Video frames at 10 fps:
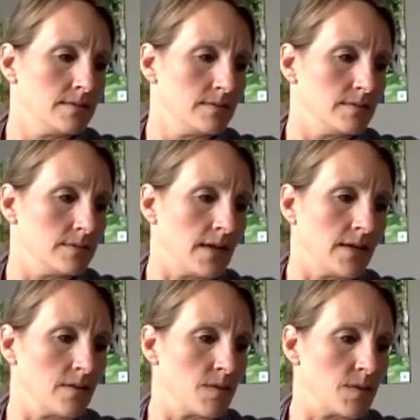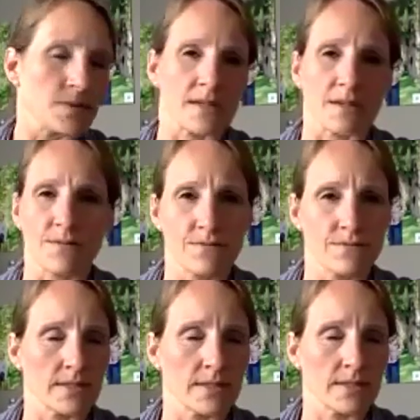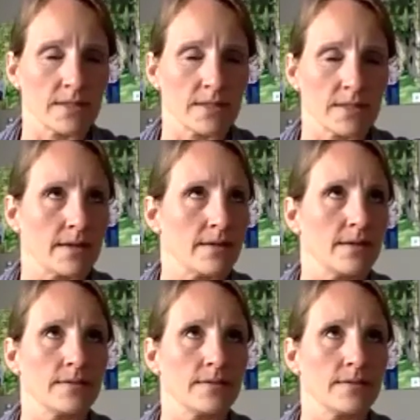I don't remember, it was like, I don't know,